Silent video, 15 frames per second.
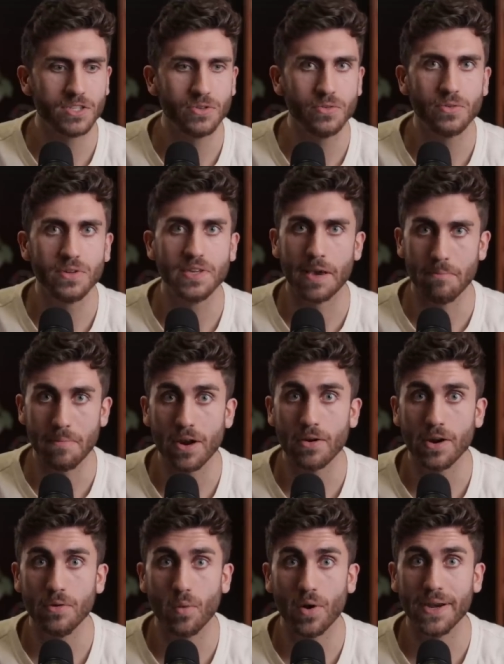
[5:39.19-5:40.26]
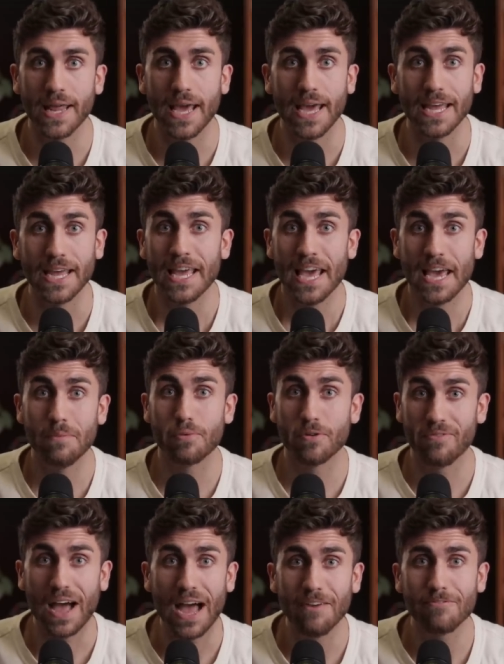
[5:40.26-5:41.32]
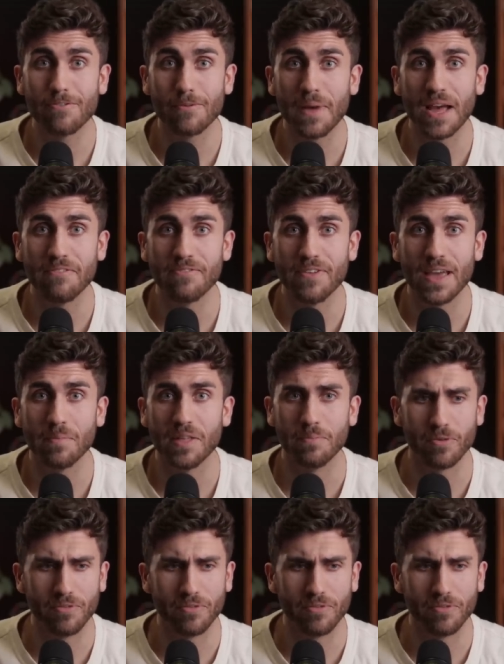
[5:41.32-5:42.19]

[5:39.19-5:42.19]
to get married one day and provide for my family,